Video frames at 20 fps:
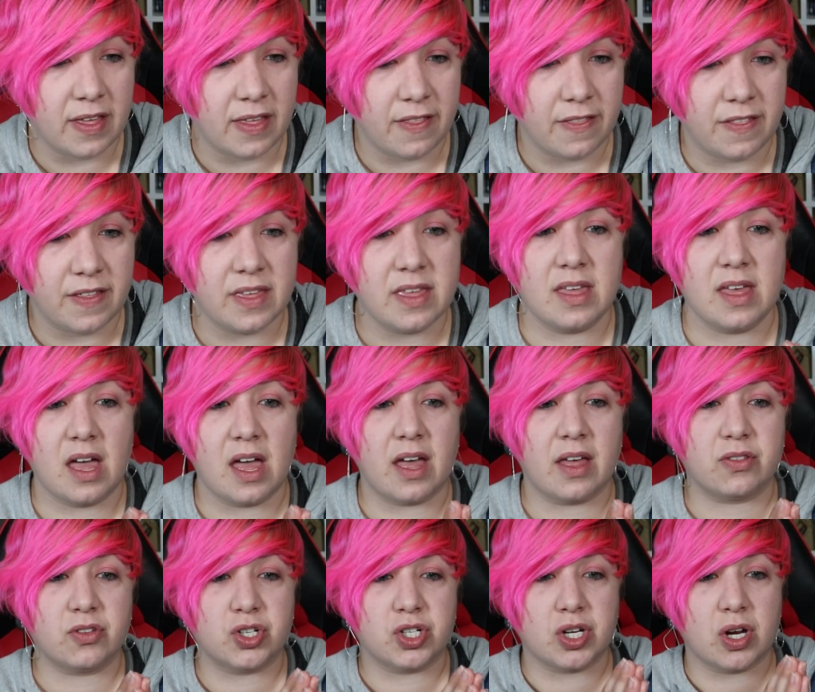then
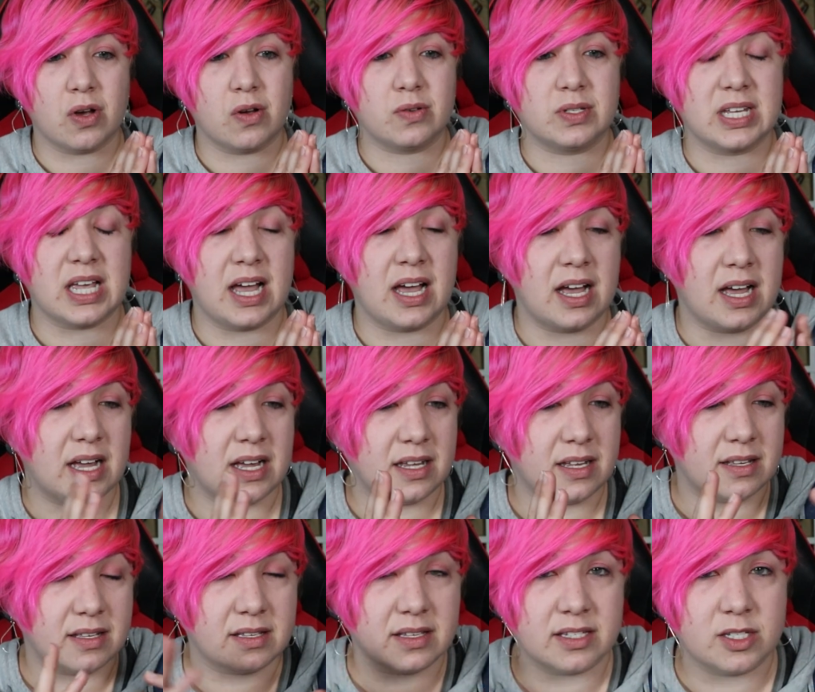the show's
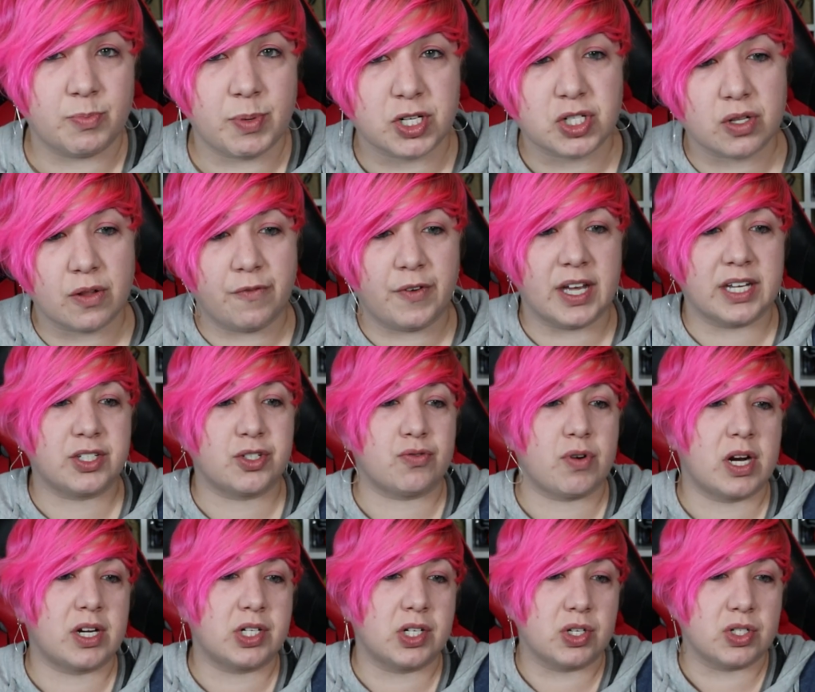special effects
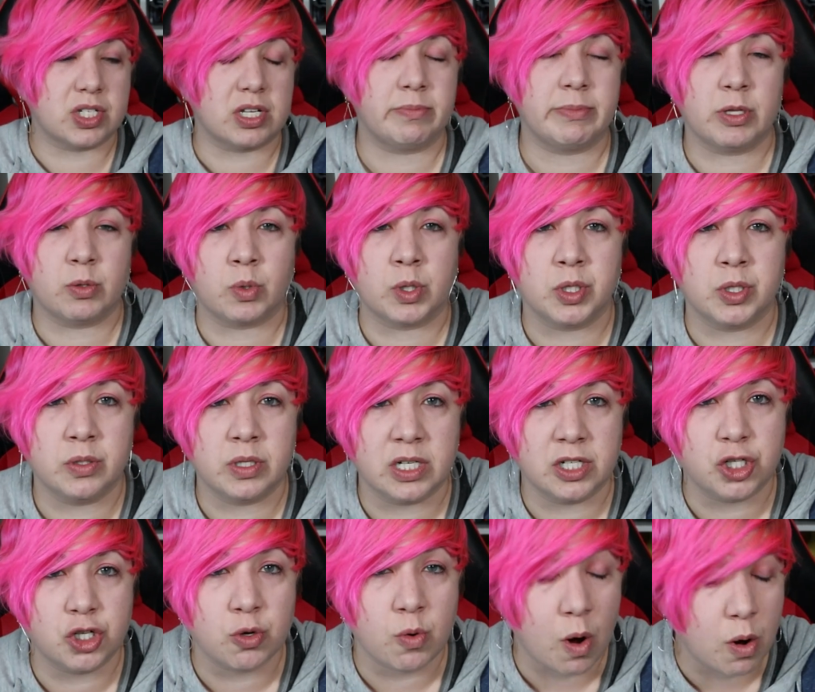director is gonna be the one who
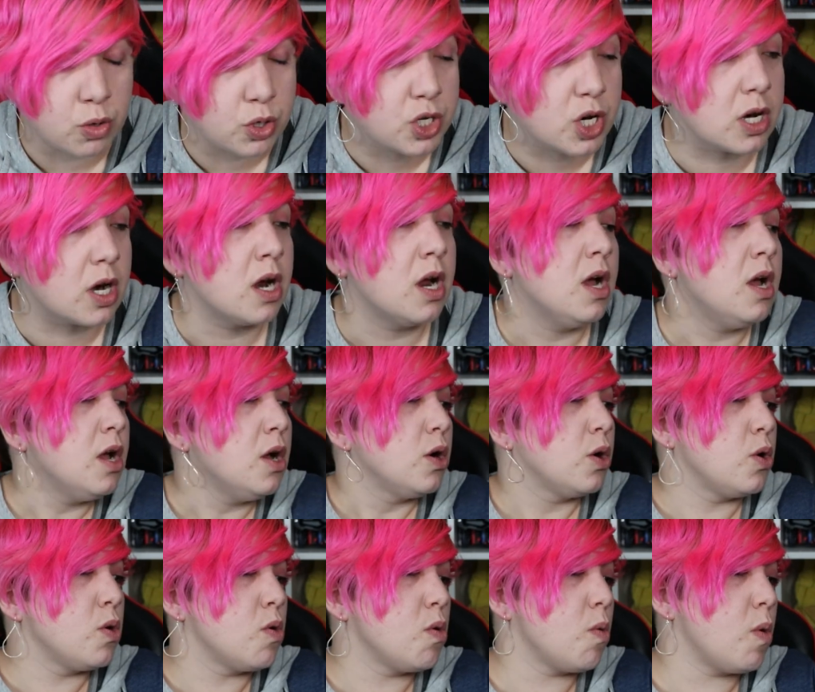did Juozer,
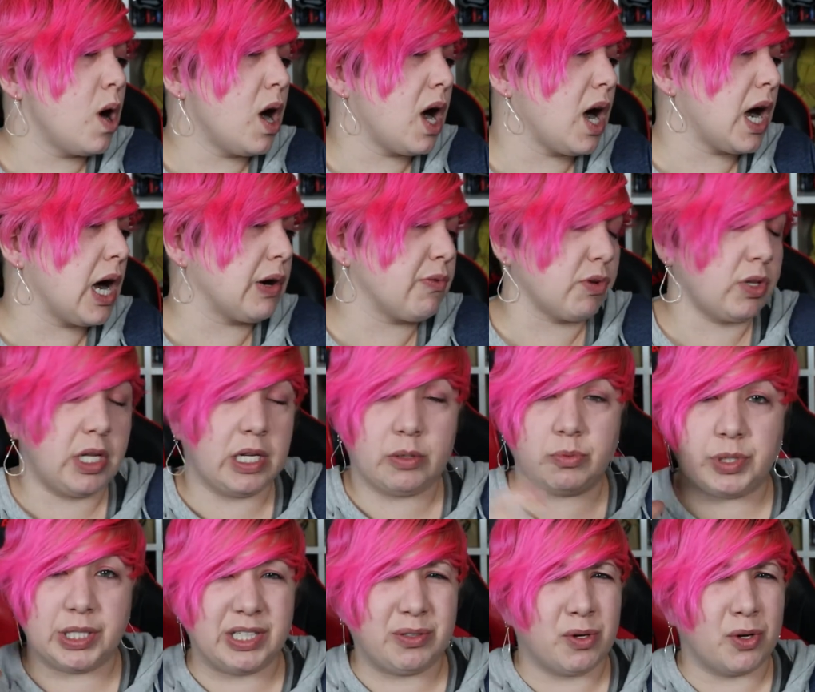who I really
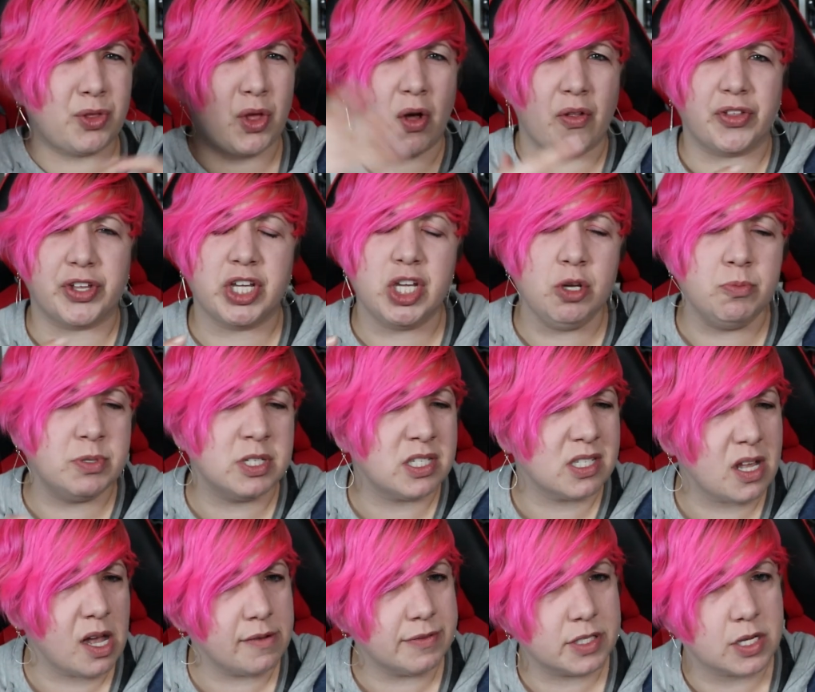like with all the cubes and
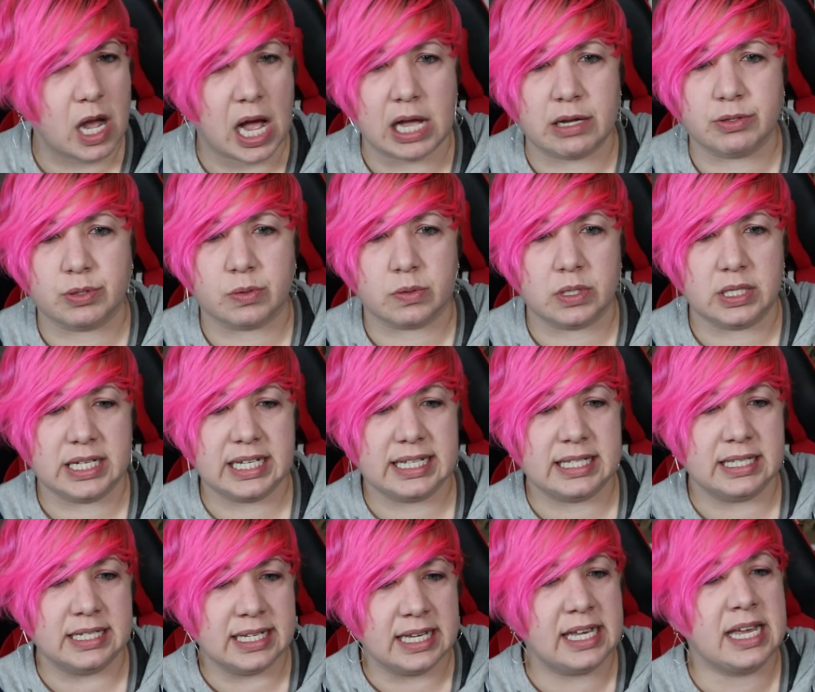stuff. So I was
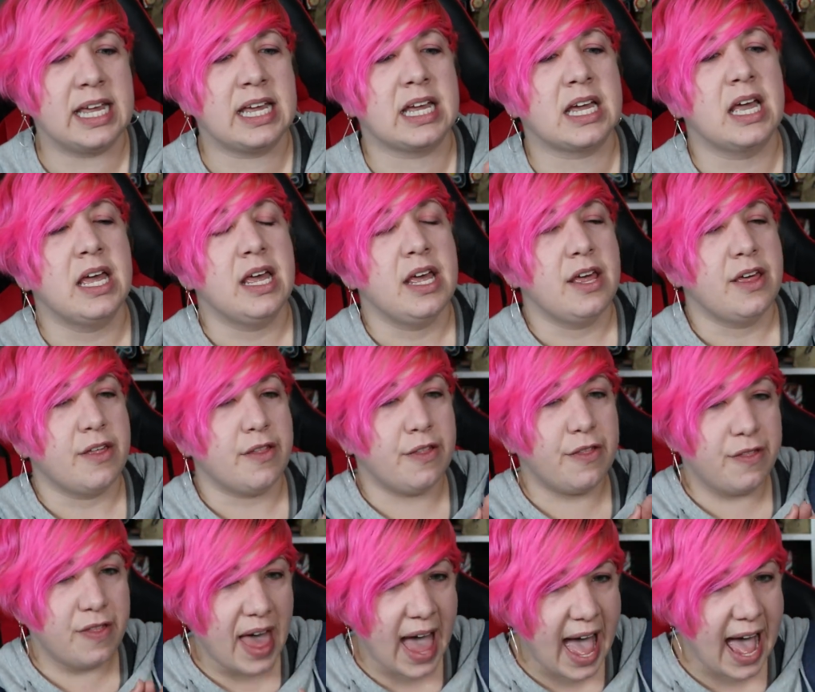really digging
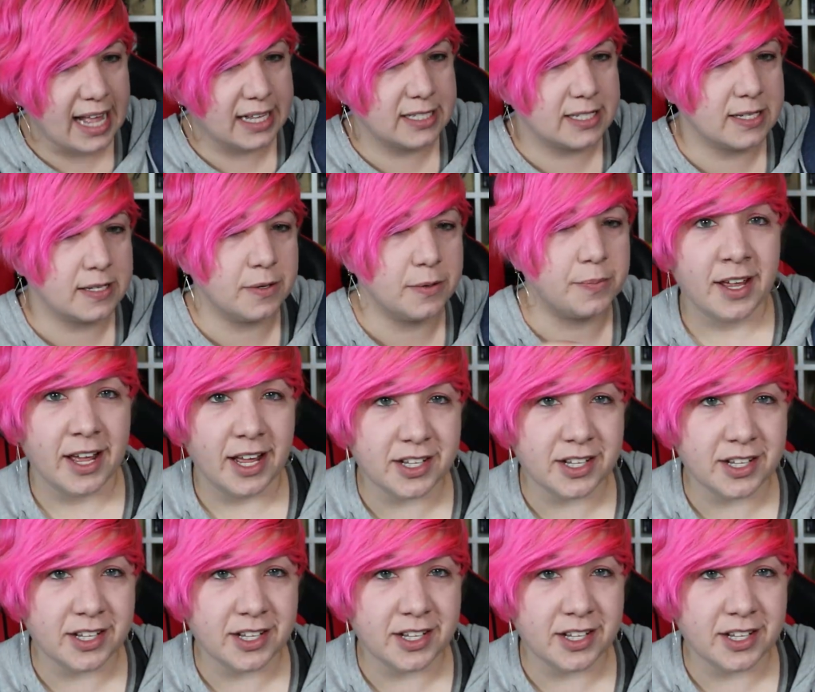that.